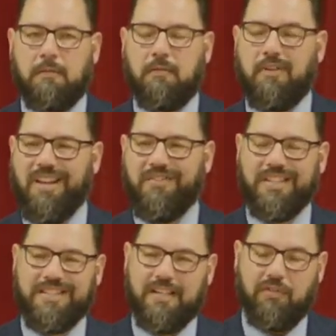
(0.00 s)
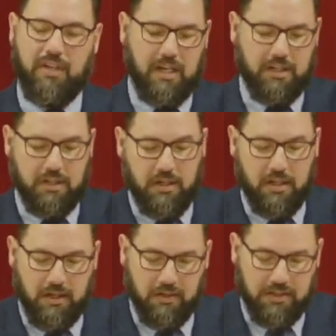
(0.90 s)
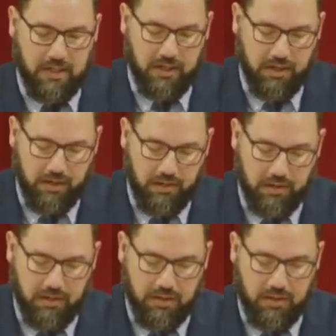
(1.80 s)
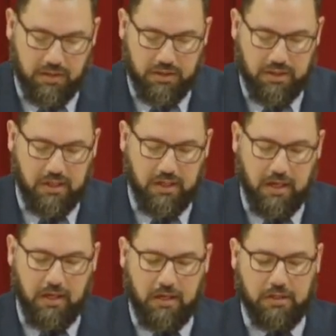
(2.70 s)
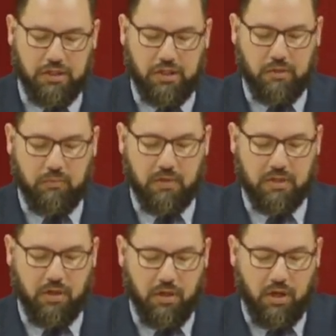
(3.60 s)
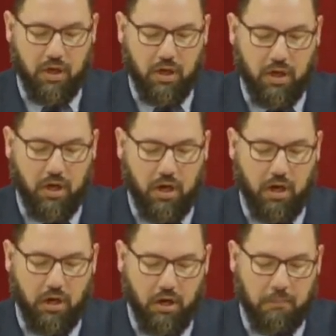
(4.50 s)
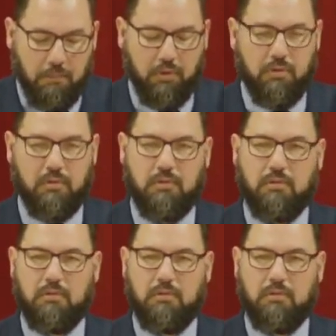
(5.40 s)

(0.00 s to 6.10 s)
Love and sanctification. You see it here. She she was humble